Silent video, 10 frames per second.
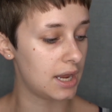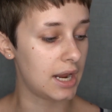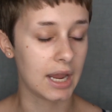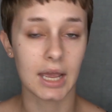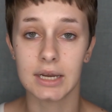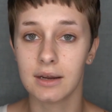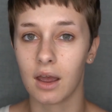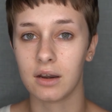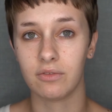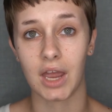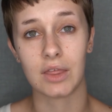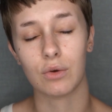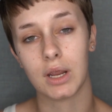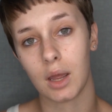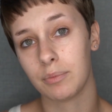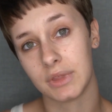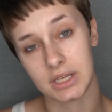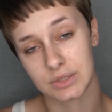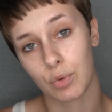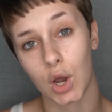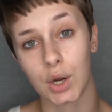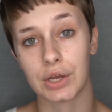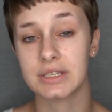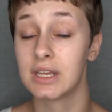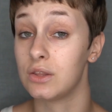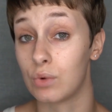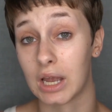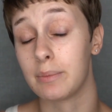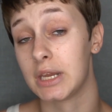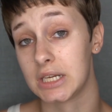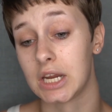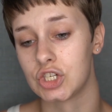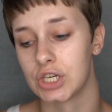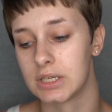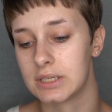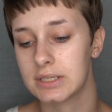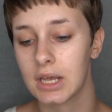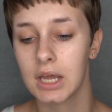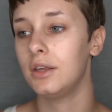and kind of gathering up these products and the recommendations.